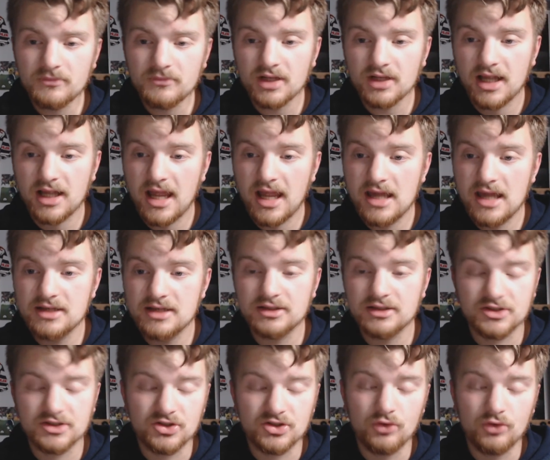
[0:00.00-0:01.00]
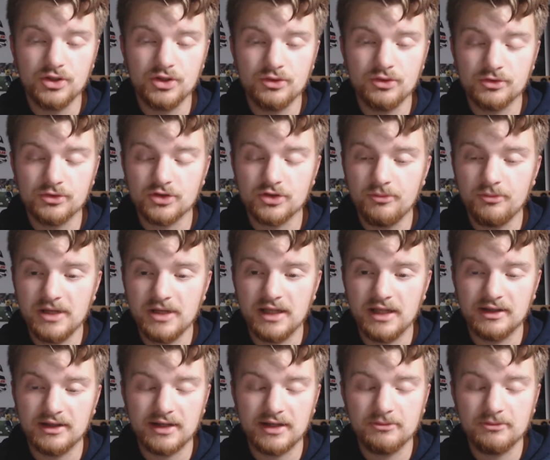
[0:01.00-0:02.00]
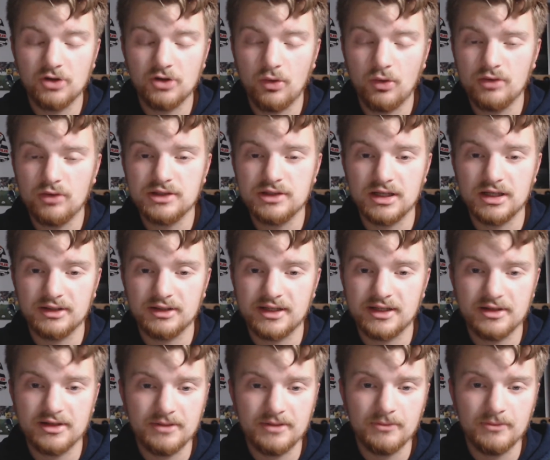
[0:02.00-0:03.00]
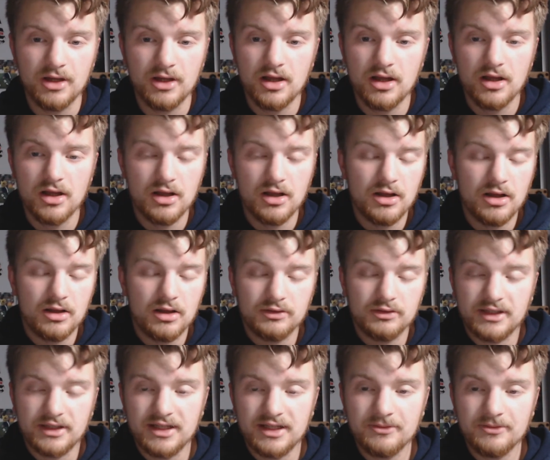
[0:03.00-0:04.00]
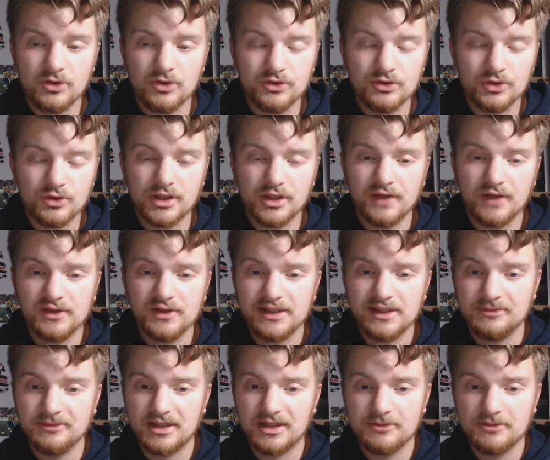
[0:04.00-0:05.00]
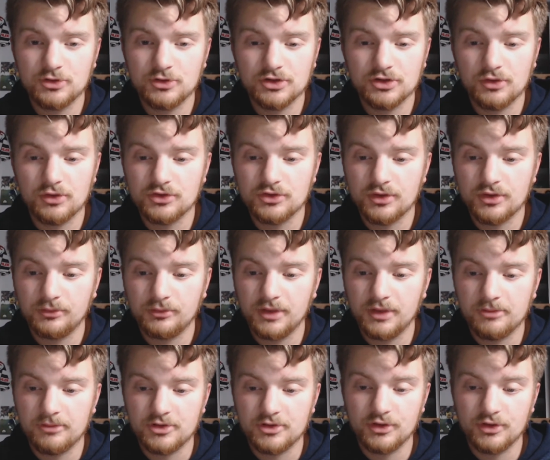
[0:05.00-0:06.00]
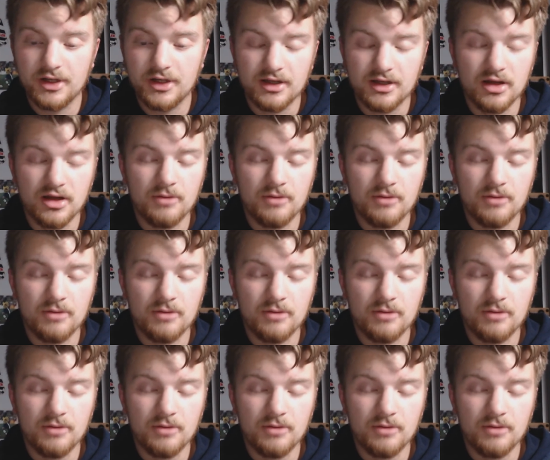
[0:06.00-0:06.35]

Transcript: And so be it. Let him go out there. Let him go join another team. Let him go join Real Madrid.